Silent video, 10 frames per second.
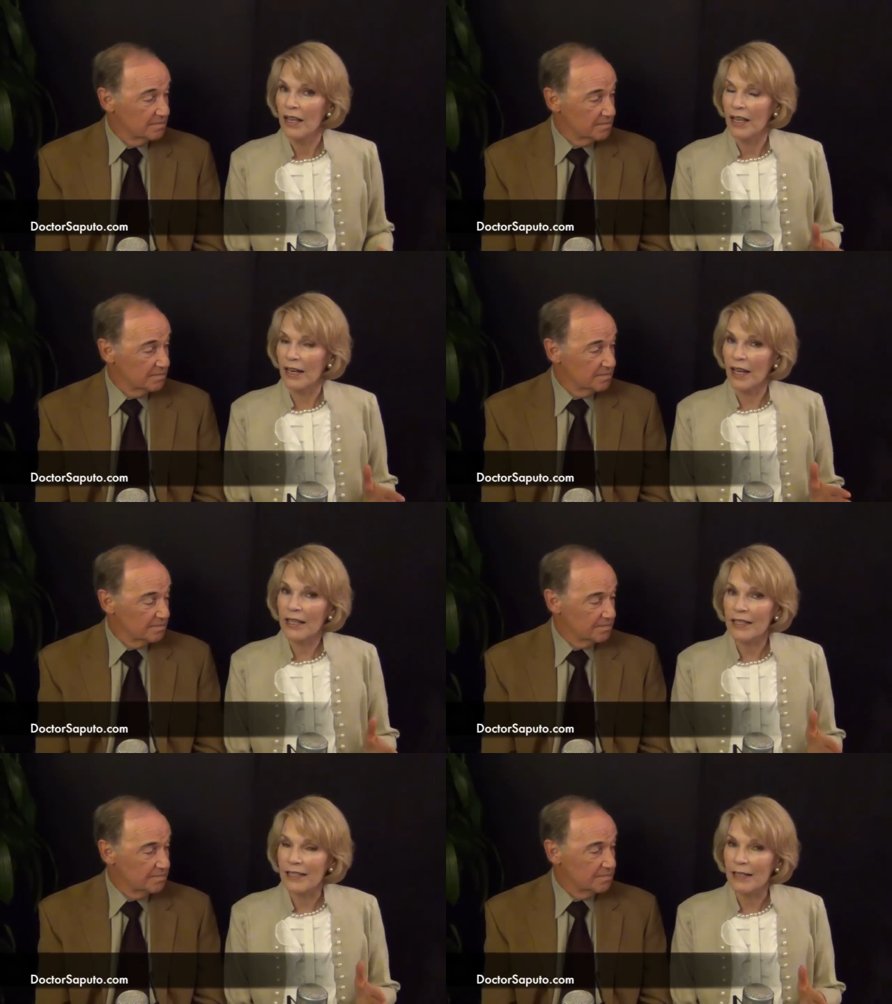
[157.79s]
Speaker 1: and
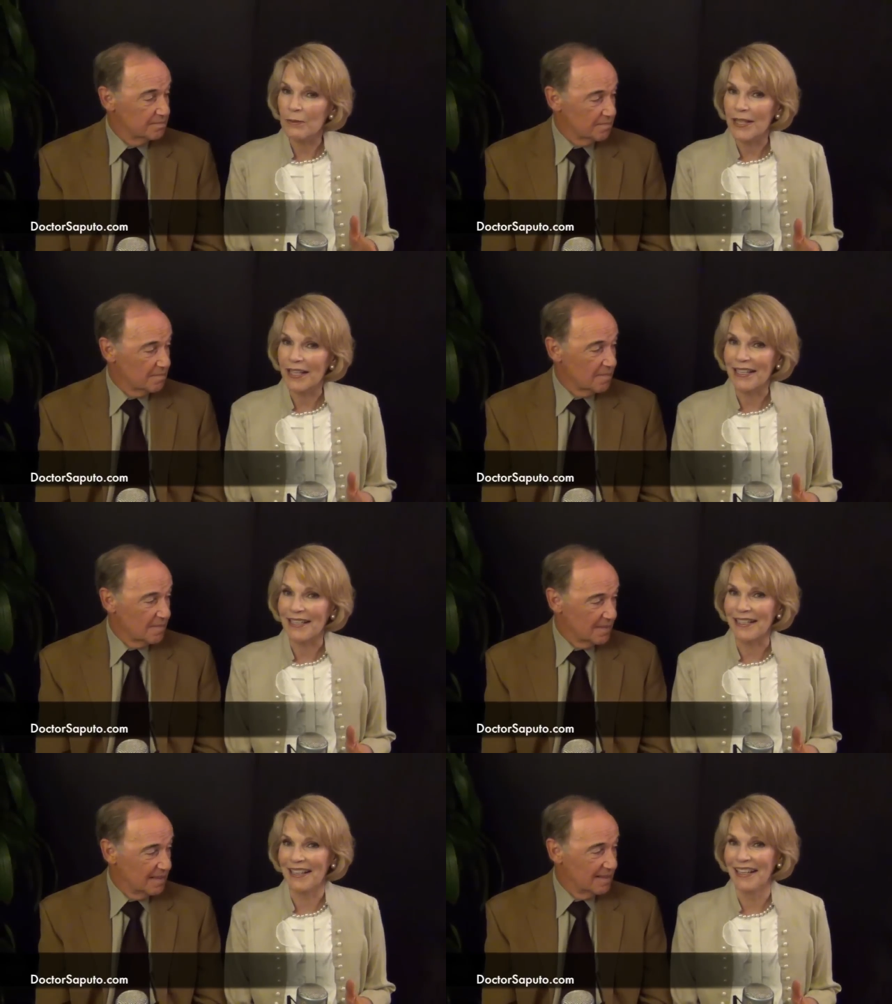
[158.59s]
I ended up
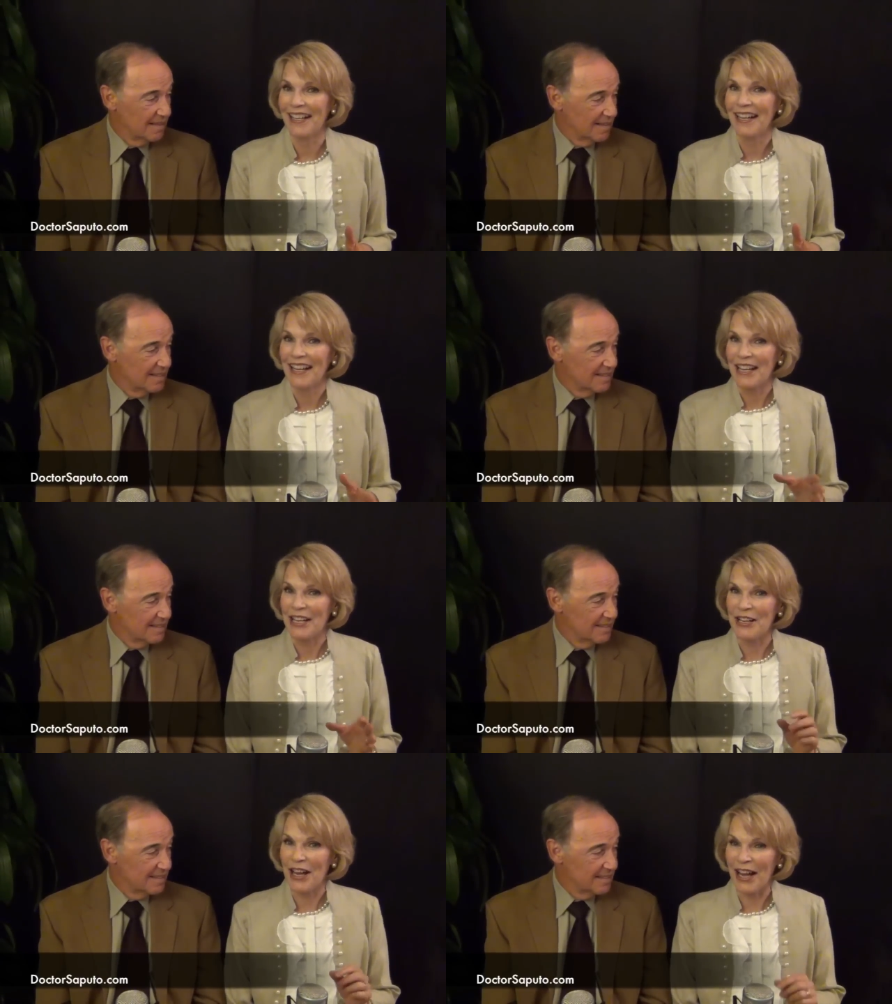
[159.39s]
taking
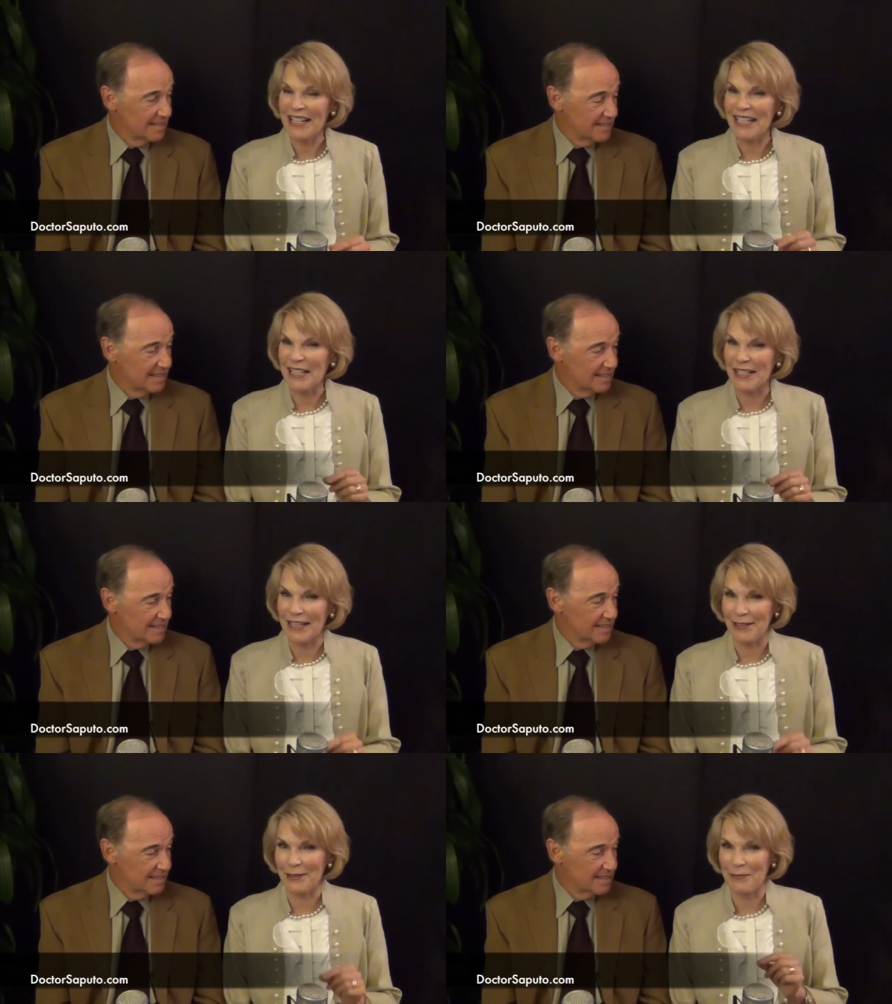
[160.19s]

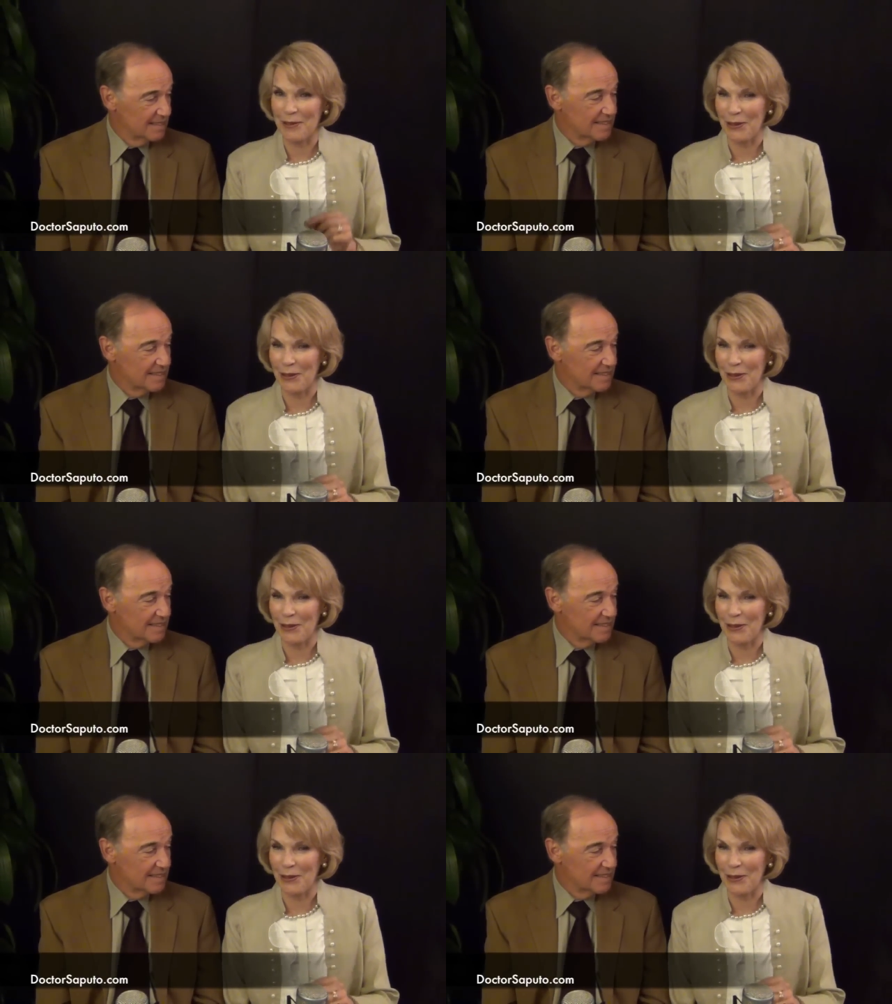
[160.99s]
90,000